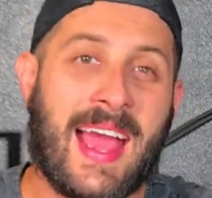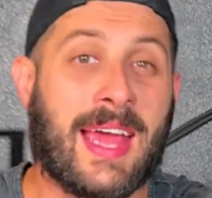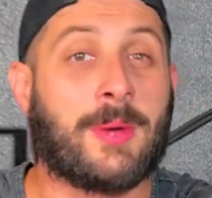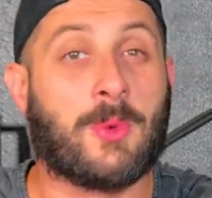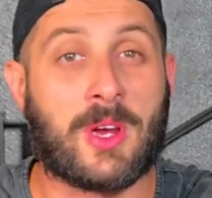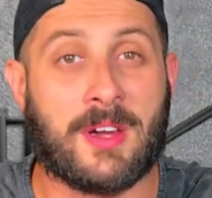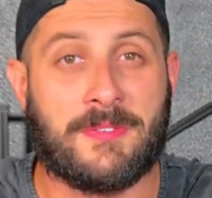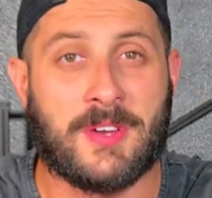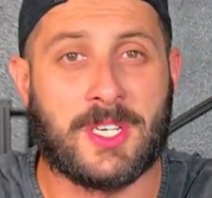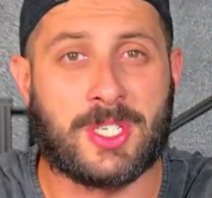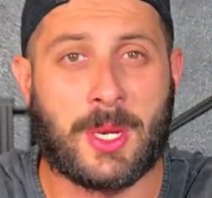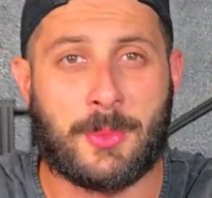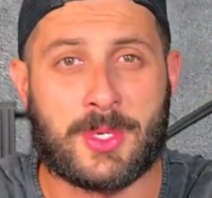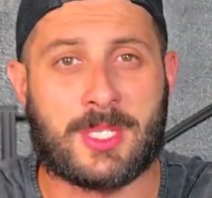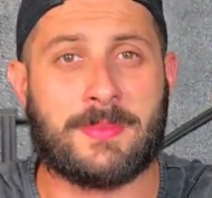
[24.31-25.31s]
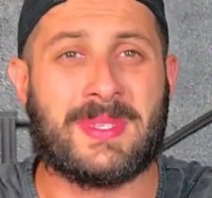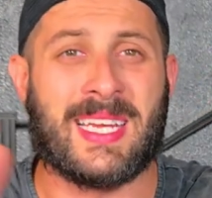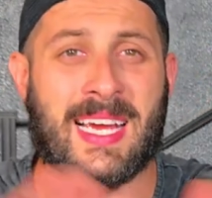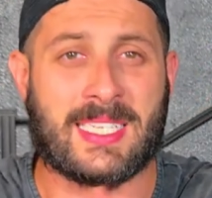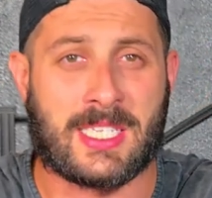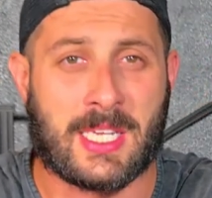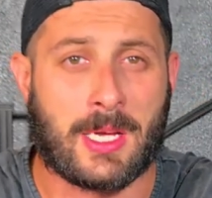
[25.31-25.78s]
And we're gonna finish up with some
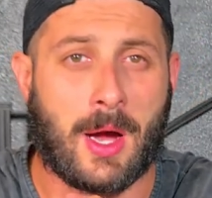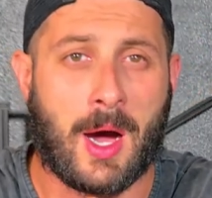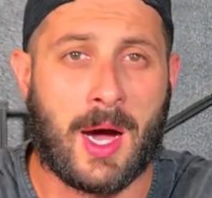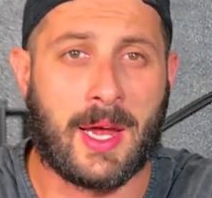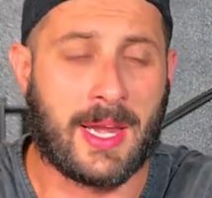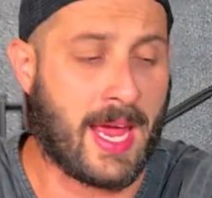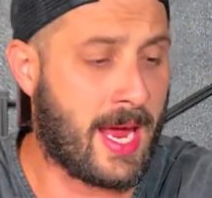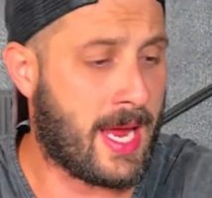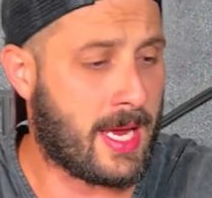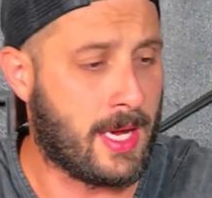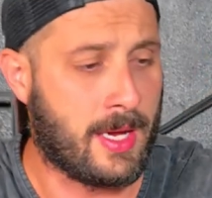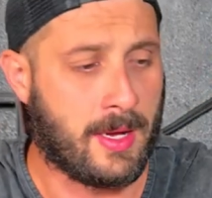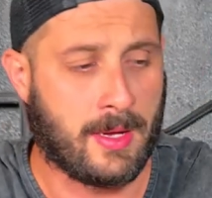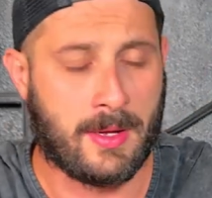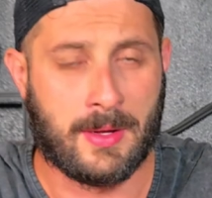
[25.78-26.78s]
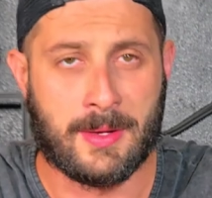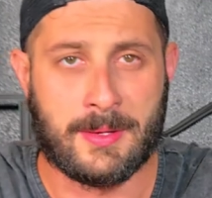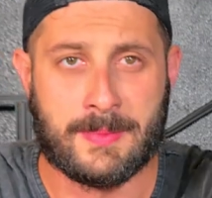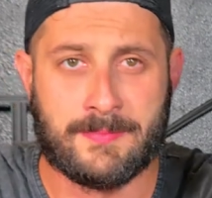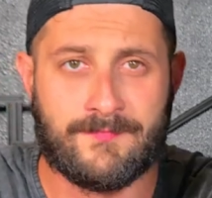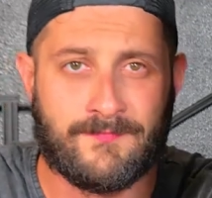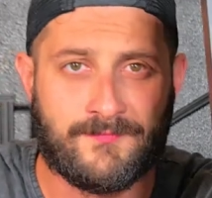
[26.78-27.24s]
testing on a
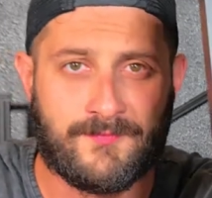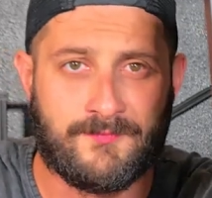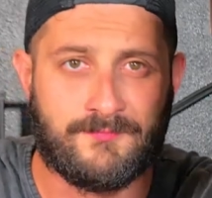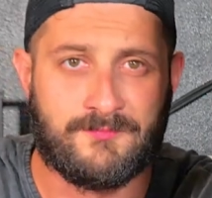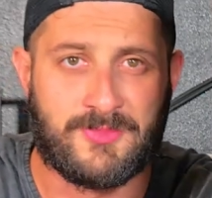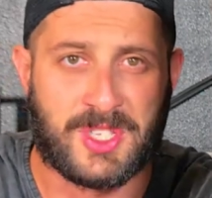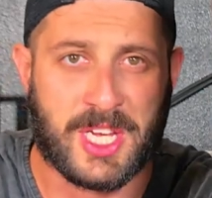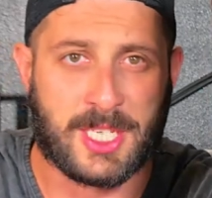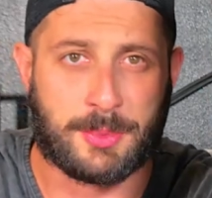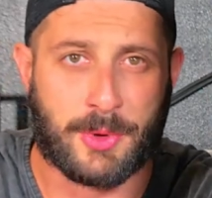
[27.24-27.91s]
Gauge